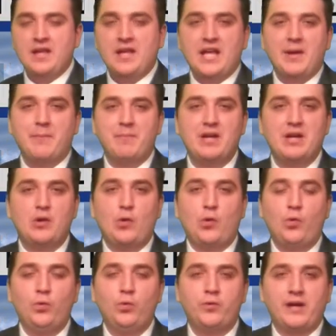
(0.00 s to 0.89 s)
A bit
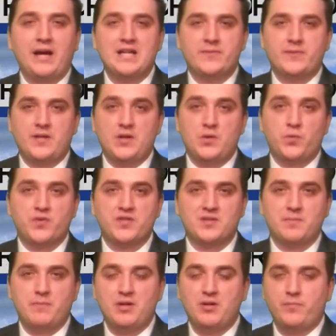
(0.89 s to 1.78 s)
cooler as we go towards
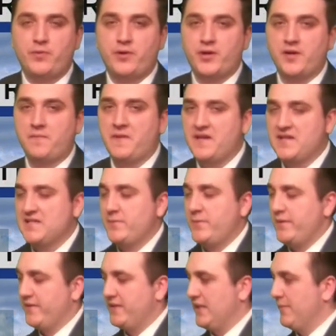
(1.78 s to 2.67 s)
the middle part of next
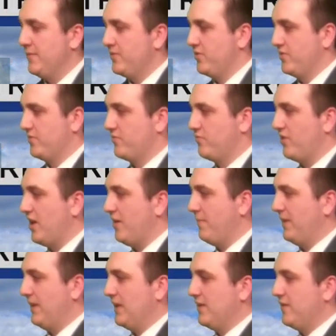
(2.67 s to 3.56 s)
week with temperatures
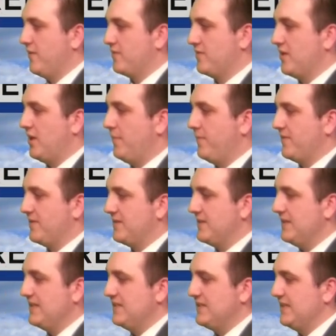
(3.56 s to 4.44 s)
dropping into those upper
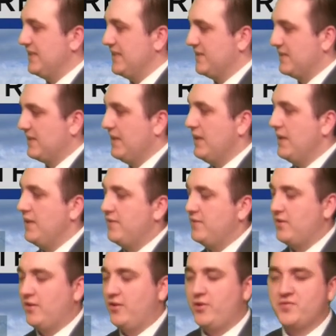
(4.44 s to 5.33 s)
60s
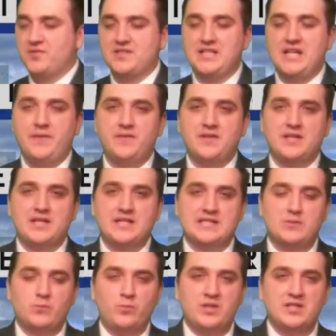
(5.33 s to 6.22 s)
to low
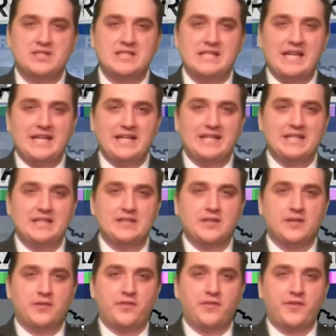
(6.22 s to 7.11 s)
70s Wednesday
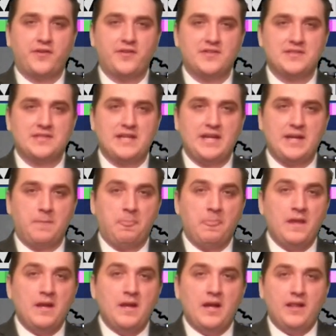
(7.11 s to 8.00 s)
into Thursday.
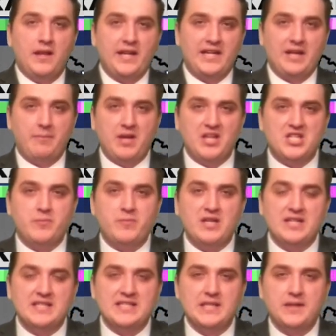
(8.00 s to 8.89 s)
Like I mentioned,
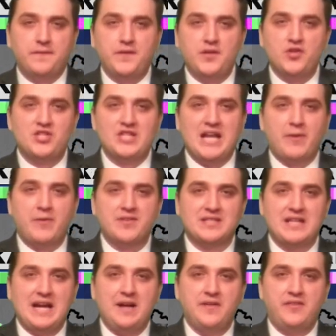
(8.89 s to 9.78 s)
we did see a few
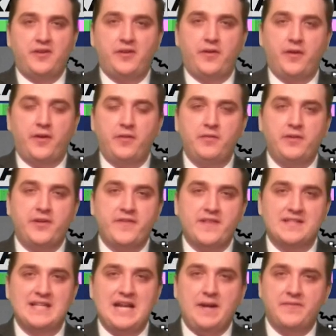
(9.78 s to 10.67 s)
showers out there earlier
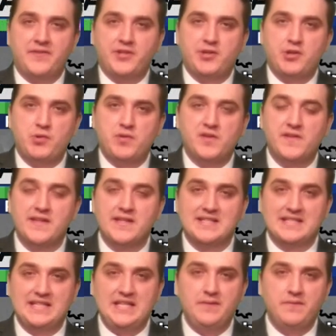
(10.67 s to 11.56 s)
this afternoon,
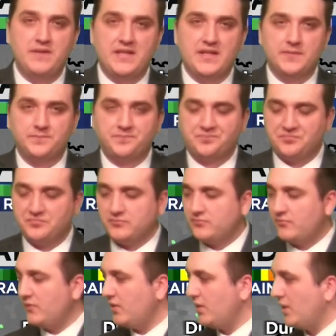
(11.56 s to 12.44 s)
this evening,
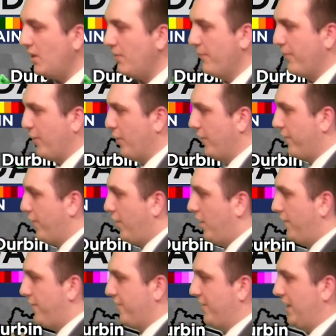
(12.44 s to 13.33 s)
but
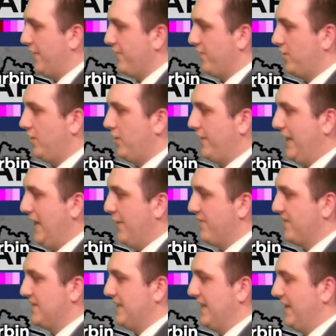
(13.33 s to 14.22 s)
overall, if you're 11 o'clock
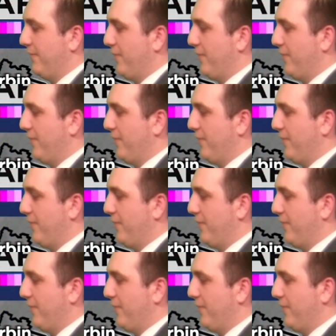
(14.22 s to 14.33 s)
hour, staying